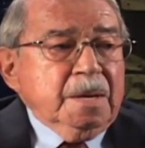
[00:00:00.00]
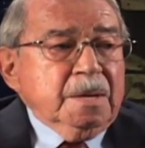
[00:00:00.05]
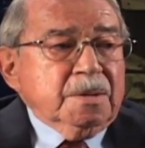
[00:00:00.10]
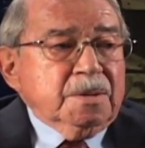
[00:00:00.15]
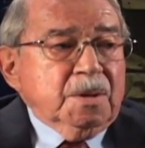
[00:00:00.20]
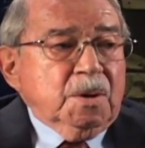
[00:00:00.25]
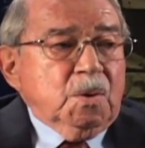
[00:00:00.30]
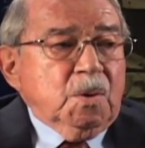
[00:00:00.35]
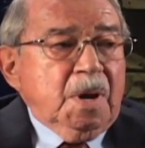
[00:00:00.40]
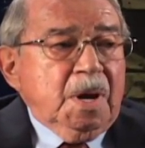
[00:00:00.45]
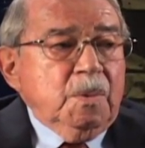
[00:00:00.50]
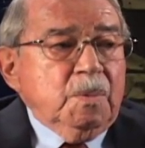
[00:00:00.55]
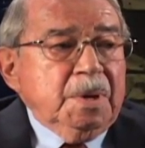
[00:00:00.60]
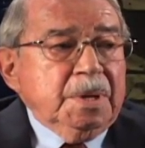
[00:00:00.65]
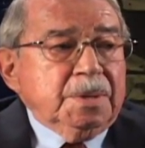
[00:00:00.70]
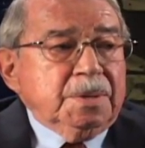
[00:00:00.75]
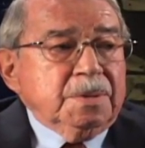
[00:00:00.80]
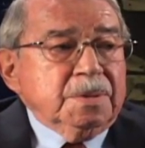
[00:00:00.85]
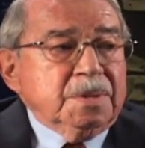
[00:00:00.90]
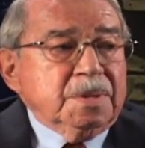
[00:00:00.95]
So I
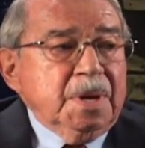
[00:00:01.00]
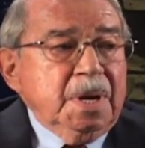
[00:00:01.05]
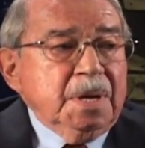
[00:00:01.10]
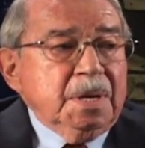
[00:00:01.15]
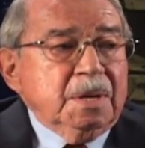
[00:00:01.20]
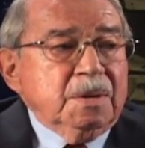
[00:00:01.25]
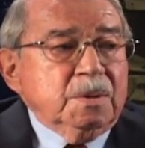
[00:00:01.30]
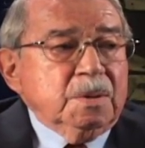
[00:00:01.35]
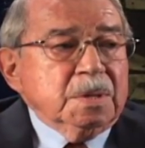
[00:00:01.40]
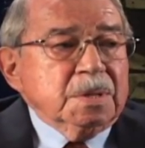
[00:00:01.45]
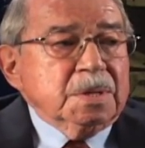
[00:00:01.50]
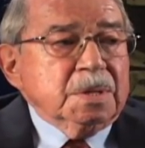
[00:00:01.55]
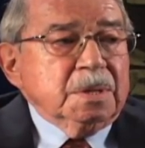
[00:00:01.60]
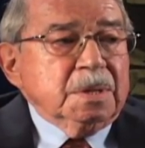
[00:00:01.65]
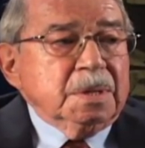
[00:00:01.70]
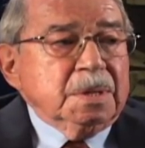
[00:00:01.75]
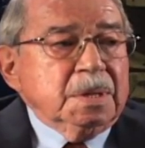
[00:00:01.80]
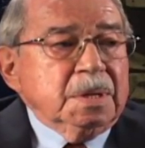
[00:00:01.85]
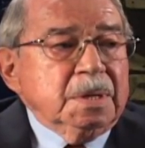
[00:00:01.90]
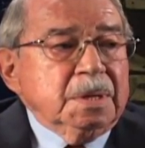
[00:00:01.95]
went to St. Louis
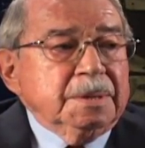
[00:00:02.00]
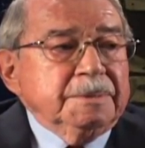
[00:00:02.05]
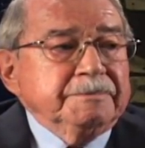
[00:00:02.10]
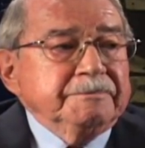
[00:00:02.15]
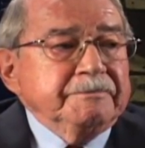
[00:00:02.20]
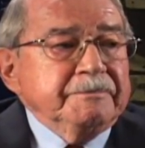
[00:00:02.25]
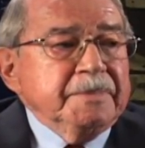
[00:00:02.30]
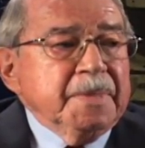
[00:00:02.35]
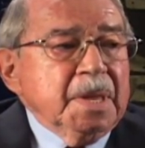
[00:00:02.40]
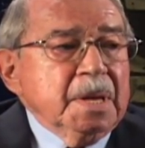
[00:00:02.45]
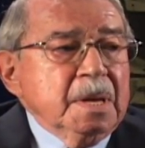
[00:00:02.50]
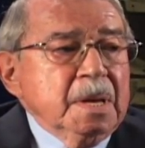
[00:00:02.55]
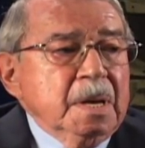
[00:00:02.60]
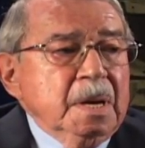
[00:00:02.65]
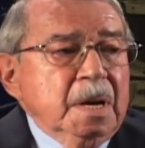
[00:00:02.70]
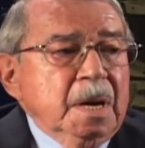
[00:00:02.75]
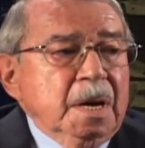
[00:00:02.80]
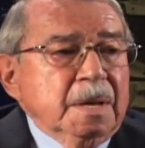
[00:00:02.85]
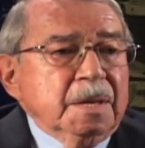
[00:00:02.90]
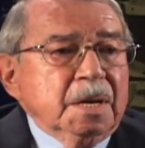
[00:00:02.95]
on, um,
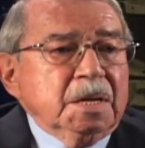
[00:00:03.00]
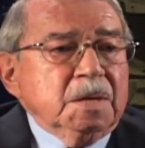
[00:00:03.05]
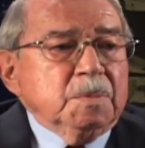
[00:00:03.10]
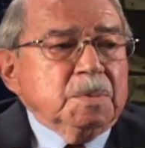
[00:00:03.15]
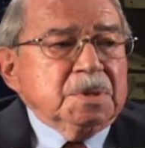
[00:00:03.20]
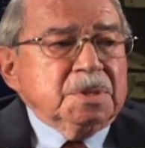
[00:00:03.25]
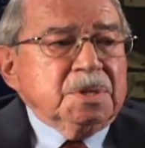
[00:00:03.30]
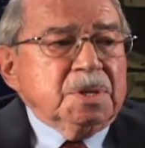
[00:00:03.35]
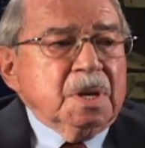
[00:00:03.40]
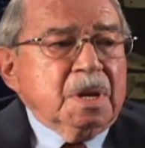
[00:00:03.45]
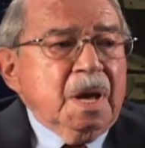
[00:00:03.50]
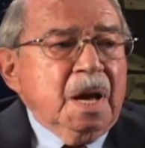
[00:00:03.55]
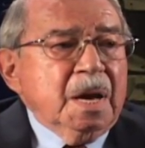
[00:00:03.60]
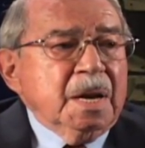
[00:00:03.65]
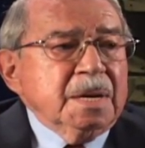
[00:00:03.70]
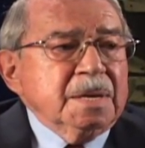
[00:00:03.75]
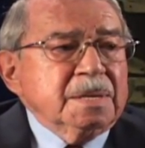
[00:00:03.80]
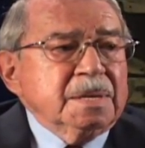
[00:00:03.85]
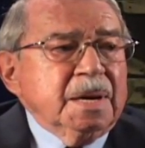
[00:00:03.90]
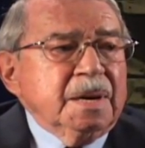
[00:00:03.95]
I think it was
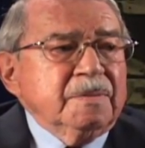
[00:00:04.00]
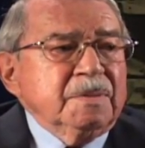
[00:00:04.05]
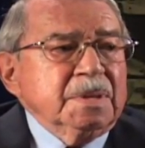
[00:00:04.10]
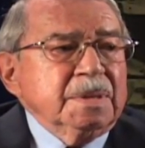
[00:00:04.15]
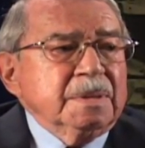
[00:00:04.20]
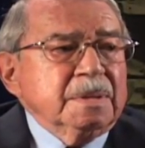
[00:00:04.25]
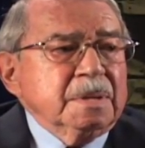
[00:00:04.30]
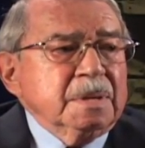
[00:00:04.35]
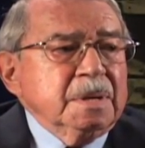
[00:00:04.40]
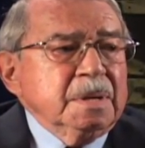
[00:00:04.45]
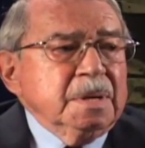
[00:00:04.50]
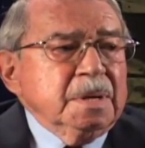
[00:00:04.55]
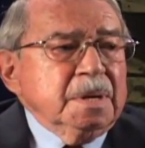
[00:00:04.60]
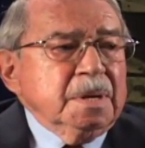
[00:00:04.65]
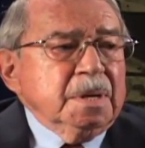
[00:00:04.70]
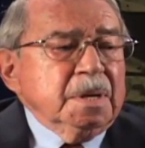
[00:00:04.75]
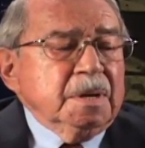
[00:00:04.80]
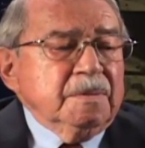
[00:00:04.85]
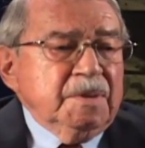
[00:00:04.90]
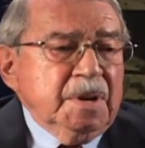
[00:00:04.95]
July 7th
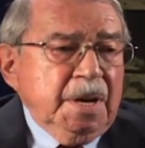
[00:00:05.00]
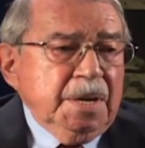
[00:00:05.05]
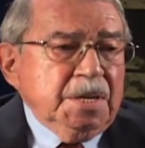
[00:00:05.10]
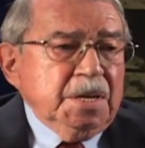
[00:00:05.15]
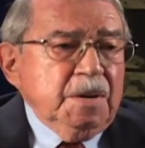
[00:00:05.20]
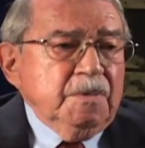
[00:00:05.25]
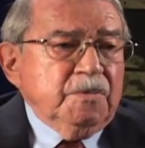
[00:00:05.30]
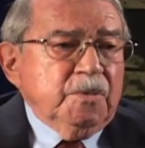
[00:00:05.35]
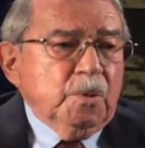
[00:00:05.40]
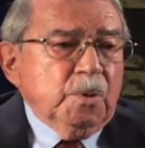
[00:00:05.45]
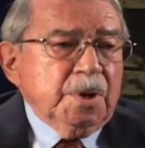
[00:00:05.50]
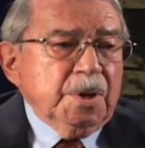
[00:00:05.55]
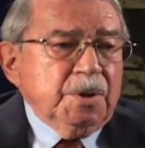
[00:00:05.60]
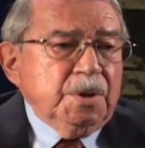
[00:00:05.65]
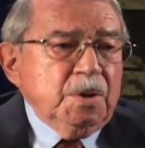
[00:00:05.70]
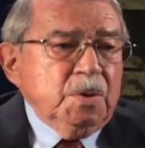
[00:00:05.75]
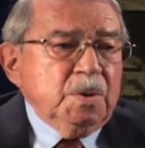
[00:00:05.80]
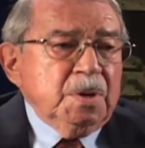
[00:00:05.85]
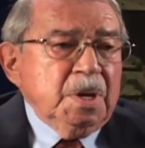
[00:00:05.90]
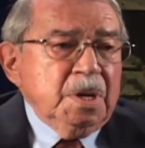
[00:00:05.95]
of
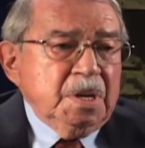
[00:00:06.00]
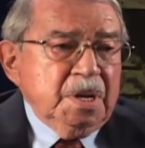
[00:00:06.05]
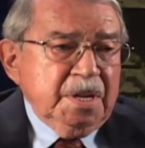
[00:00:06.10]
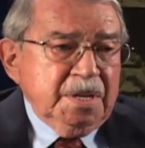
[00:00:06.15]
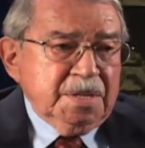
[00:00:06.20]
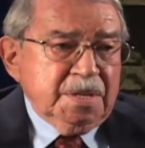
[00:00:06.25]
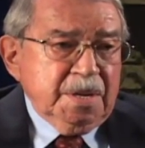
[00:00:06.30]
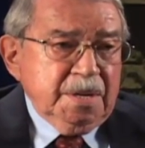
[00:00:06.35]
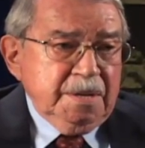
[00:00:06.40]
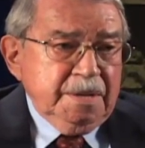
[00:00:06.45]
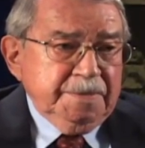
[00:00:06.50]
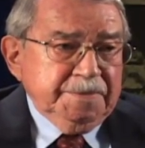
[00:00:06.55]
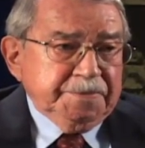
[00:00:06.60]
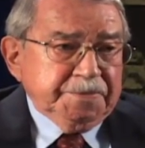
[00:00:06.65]
1942 and enlisted.